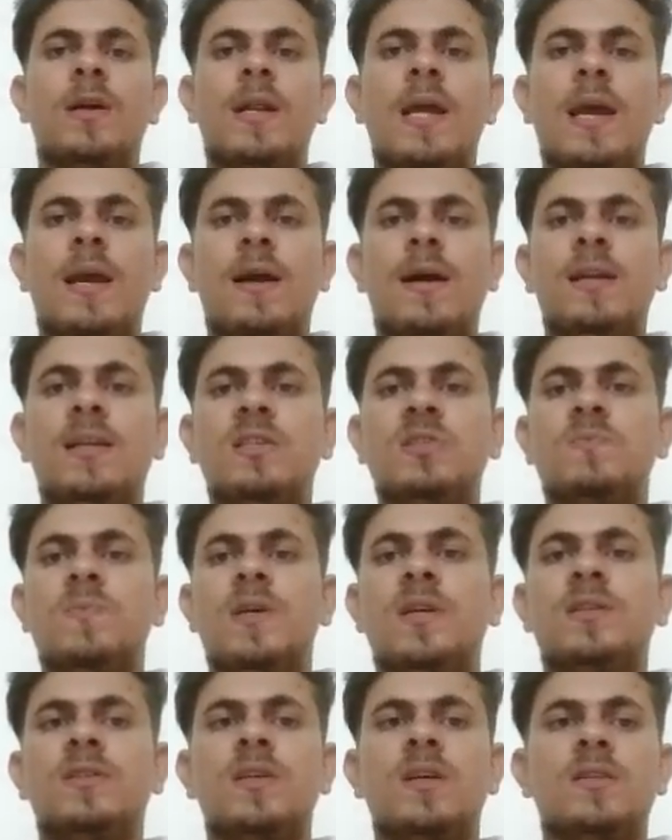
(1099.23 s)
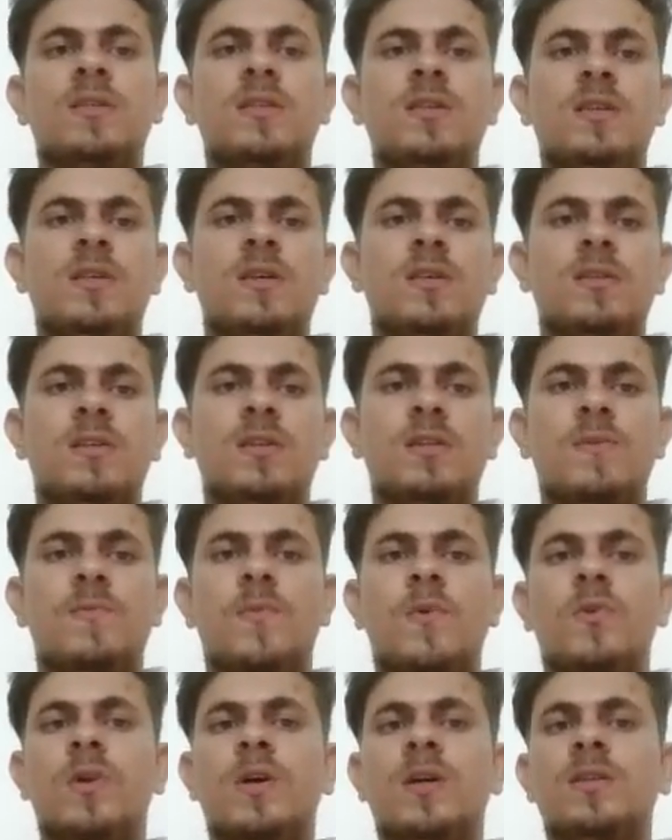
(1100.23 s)
Tangled spent 6 years in the
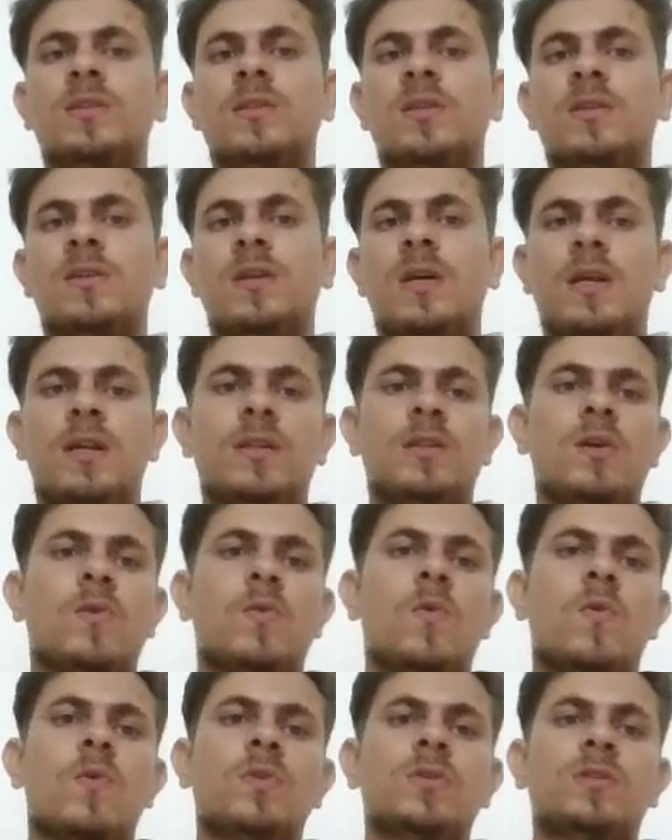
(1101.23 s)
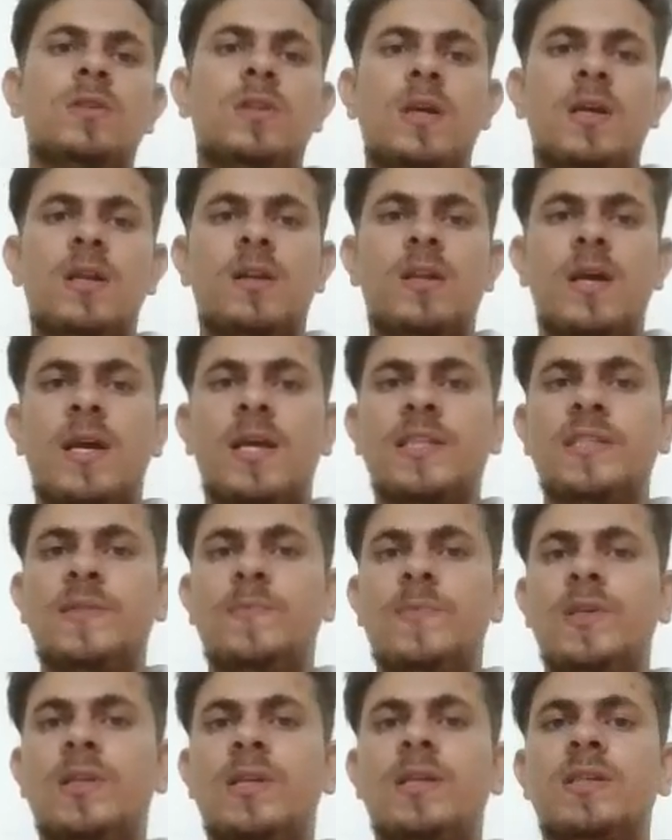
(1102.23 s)
production at the cost that has
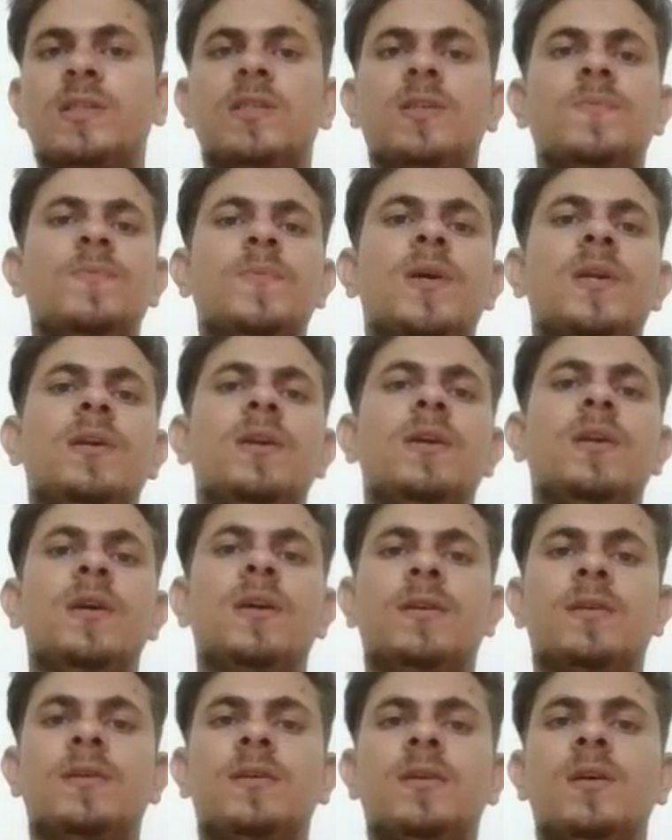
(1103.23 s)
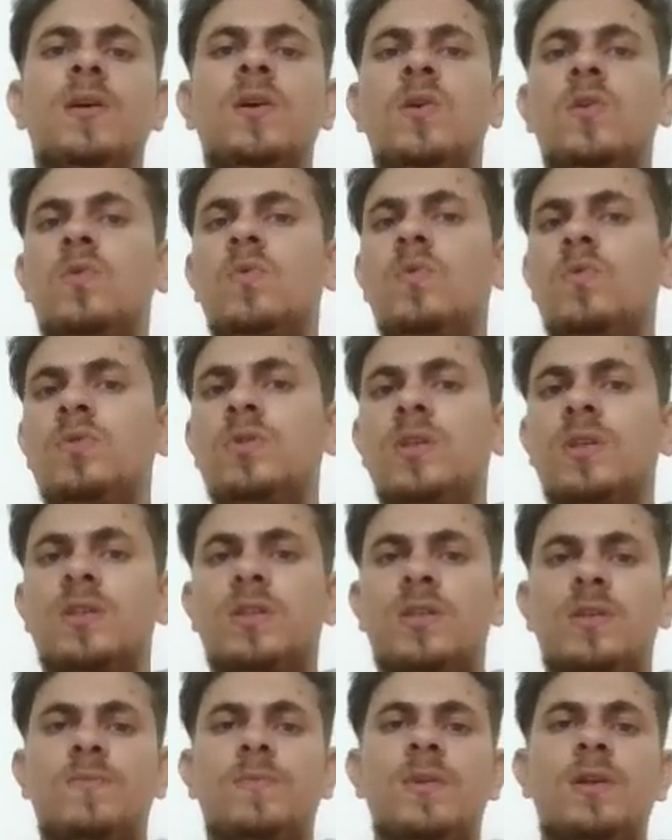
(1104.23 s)
been estimated at
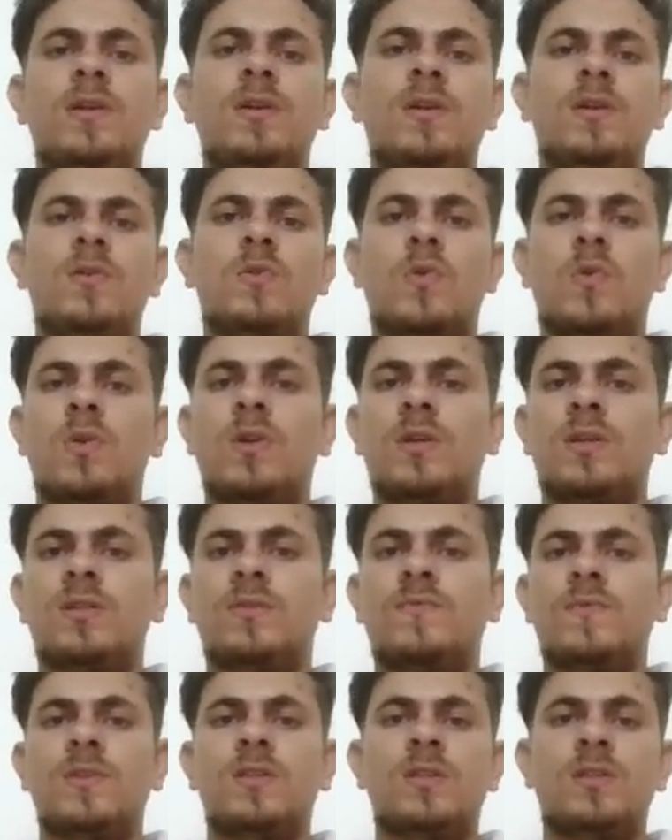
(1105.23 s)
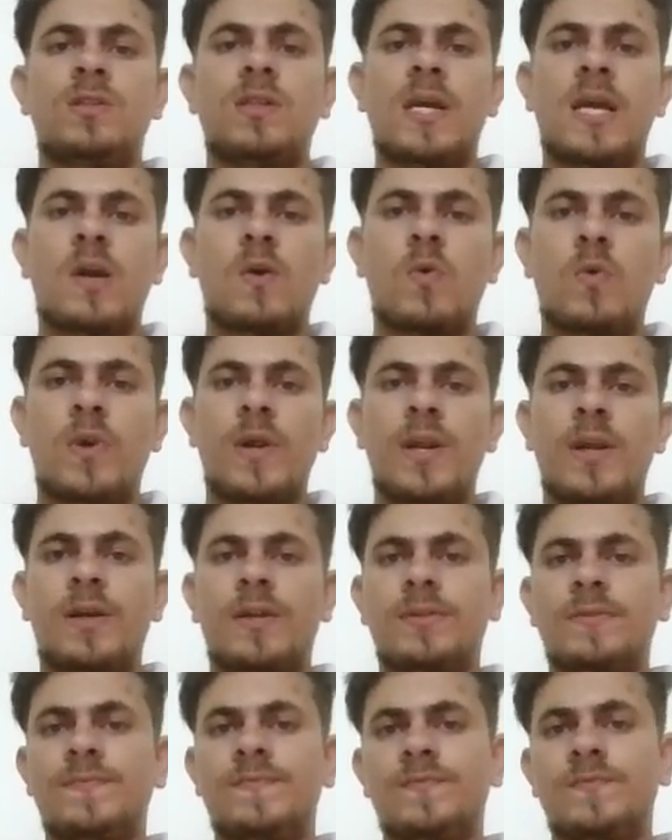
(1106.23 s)
$260 million, which is
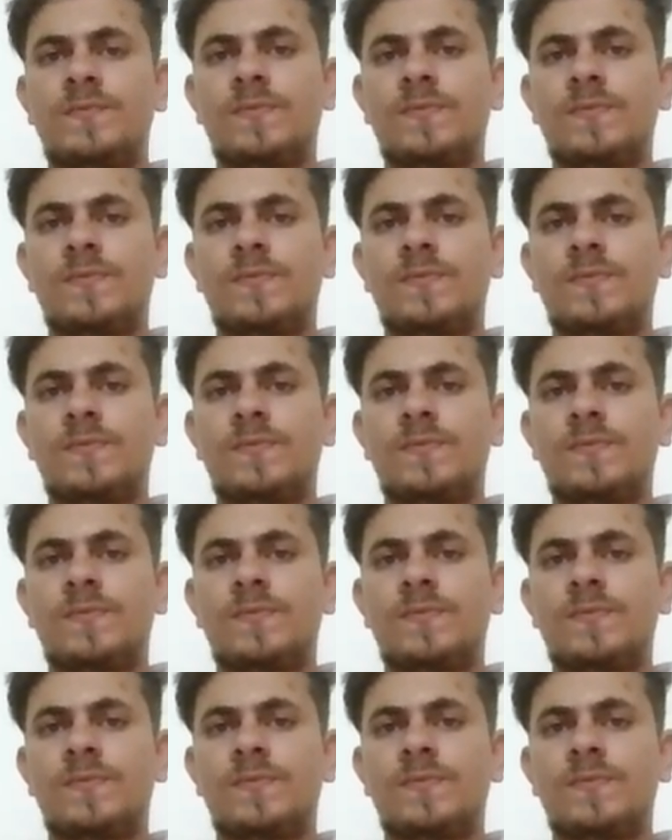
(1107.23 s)
accurate,